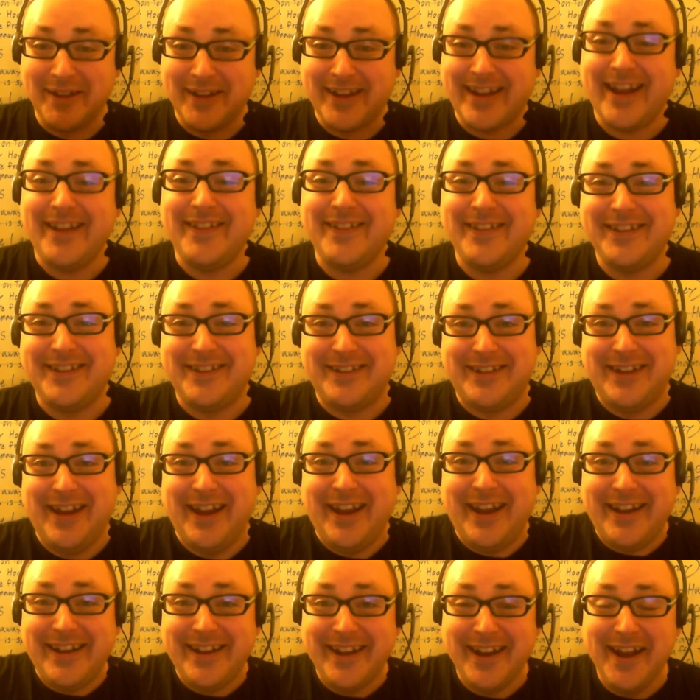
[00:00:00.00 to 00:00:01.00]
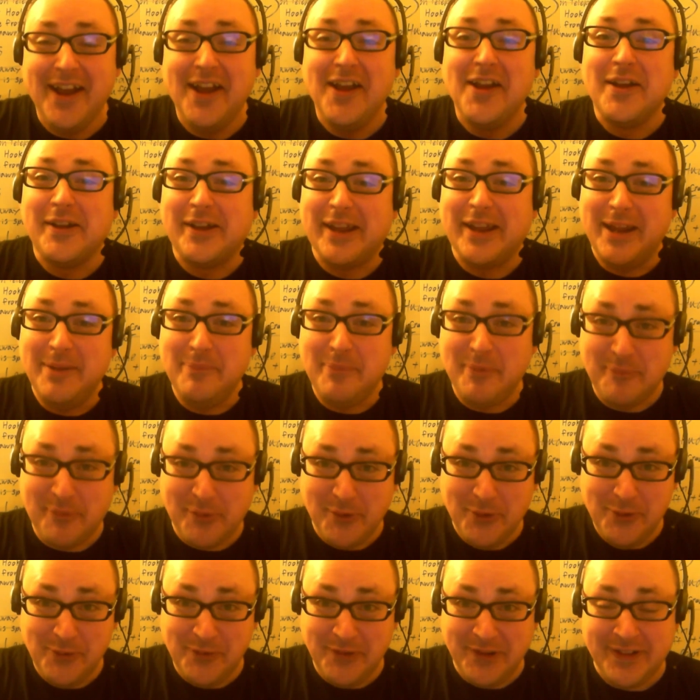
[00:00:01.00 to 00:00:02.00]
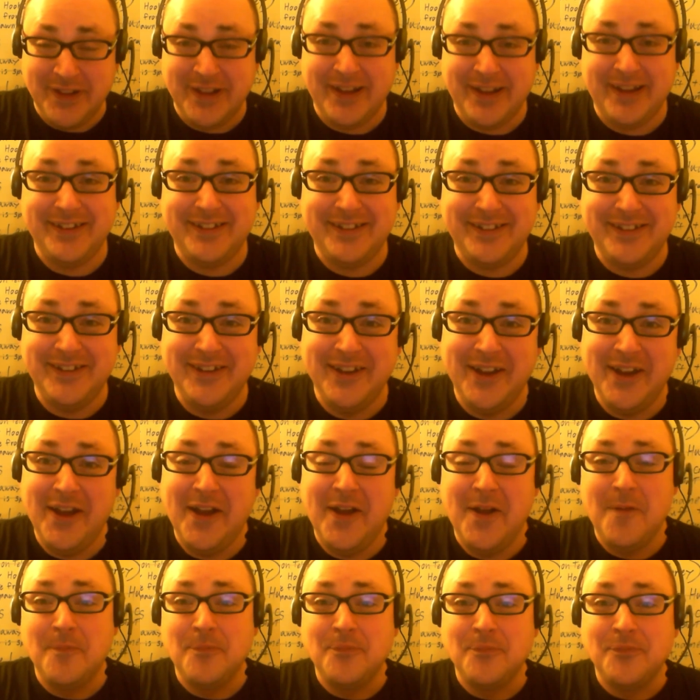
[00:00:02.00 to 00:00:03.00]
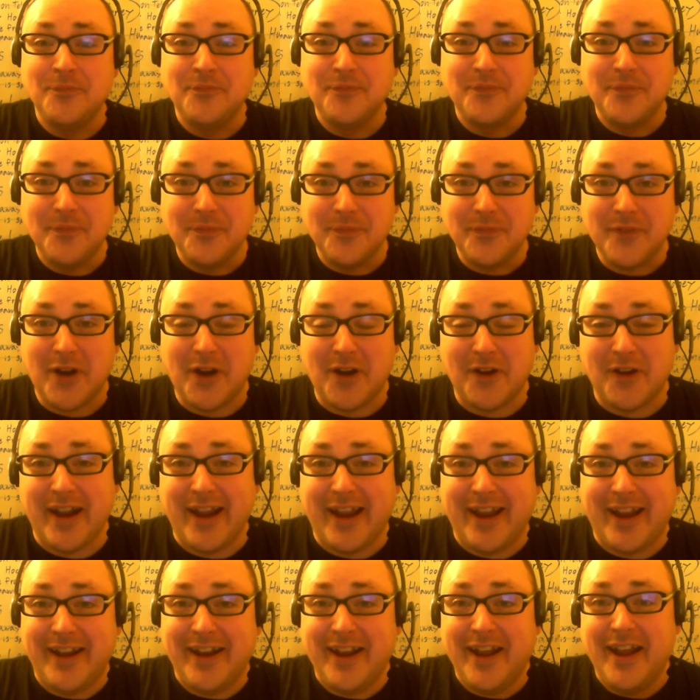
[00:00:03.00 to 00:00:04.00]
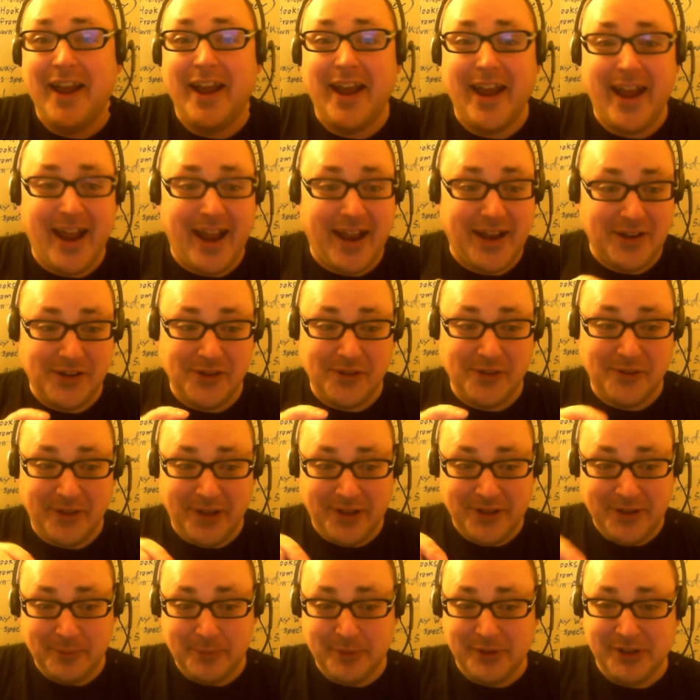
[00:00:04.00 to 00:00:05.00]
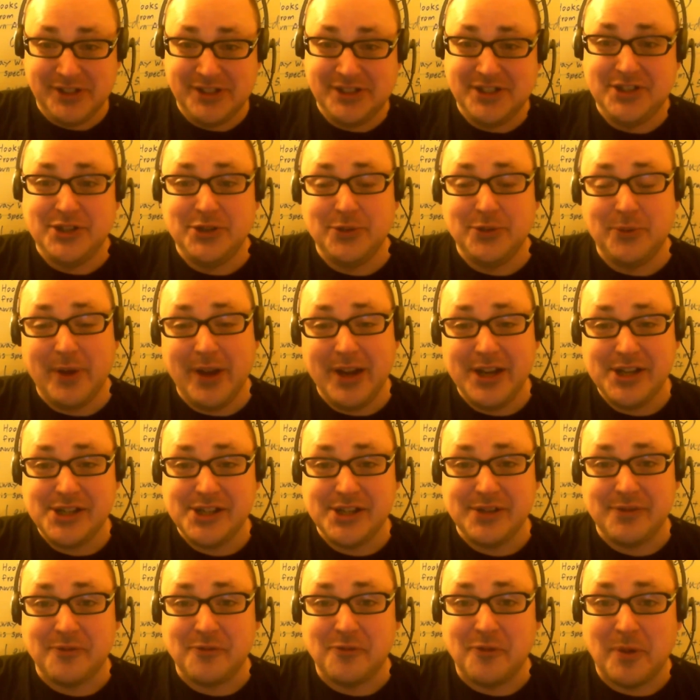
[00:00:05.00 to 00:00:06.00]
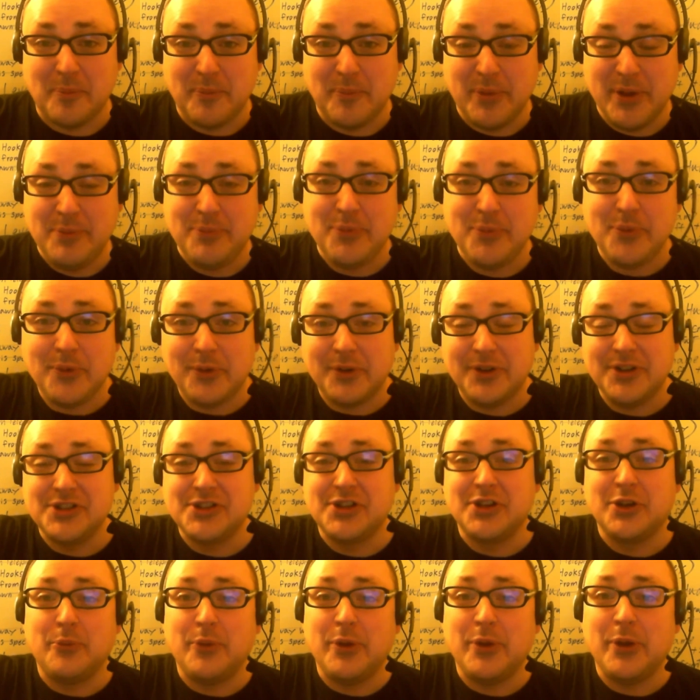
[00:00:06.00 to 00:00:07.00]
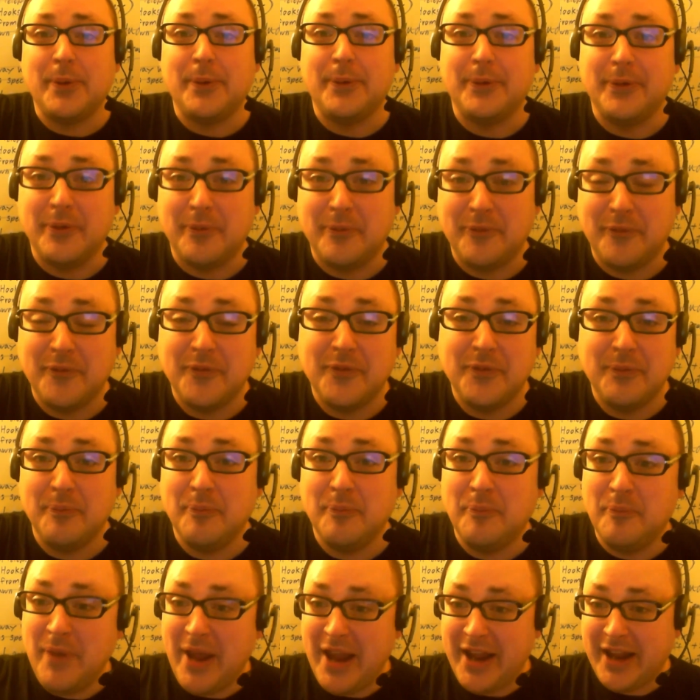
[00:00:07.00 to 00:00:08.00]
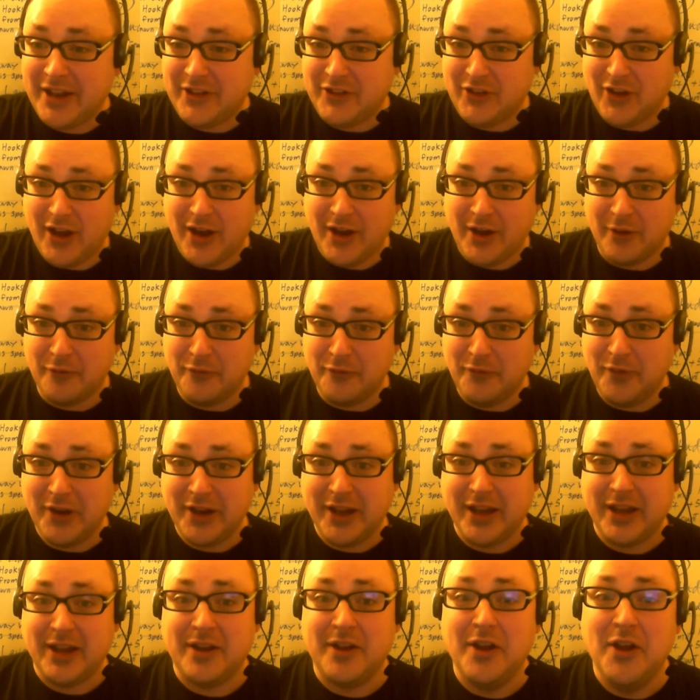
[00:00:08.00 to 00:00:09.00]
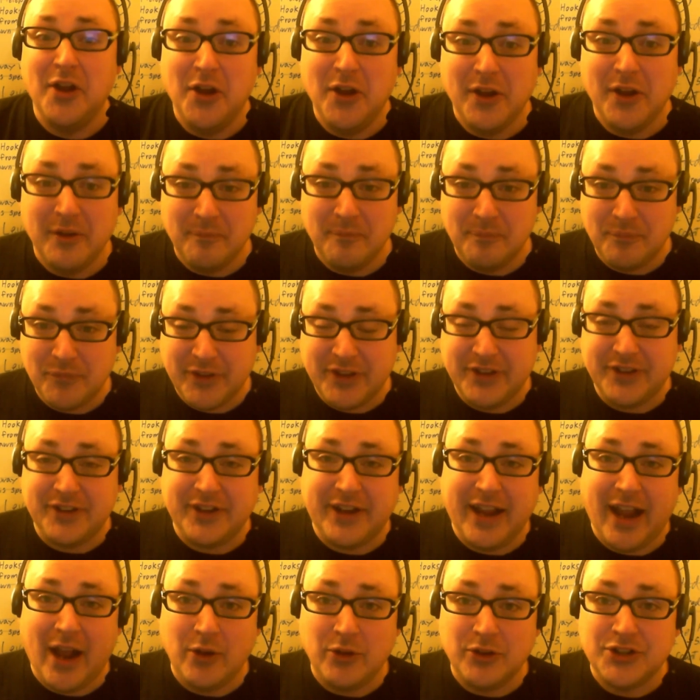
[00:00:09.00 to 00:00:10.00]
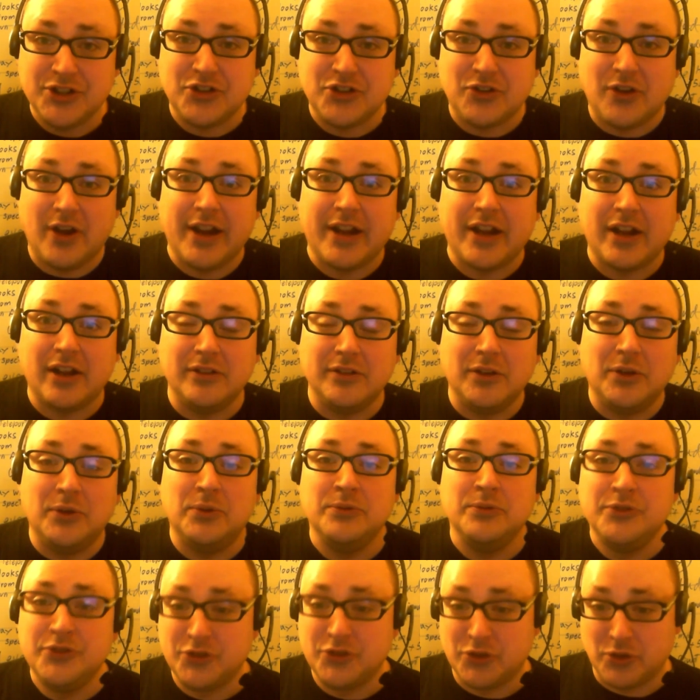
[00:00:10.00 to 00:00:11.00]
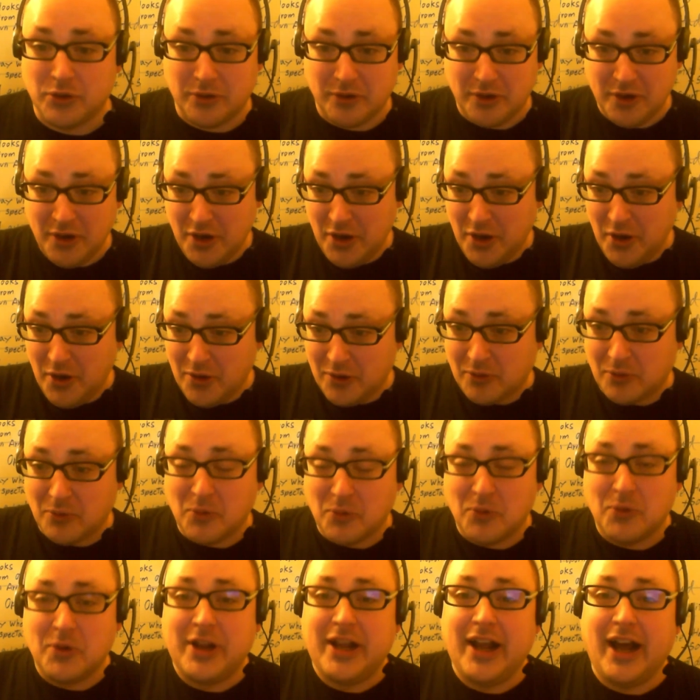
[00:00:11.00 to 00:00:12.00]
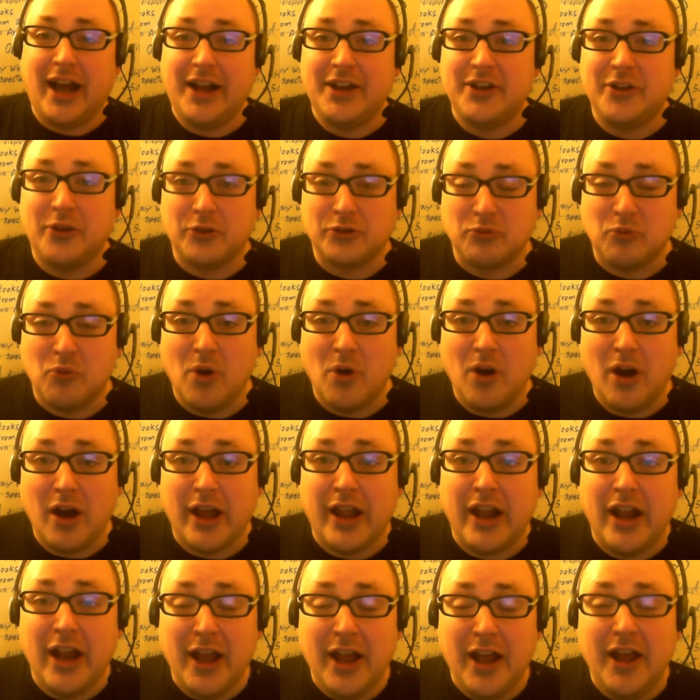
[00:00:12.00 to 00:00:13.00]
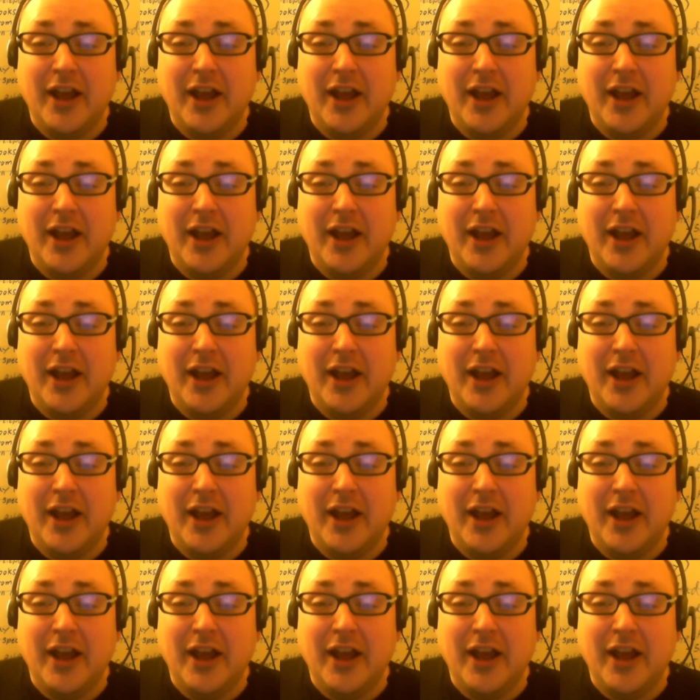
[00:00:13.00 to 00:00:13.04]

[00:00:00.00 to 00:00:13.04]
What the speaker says: get this shit, keep improving this, all right, and you'll end up in a situation where people are just going to be able to make entire fucking Counter-Strike clones or God knows what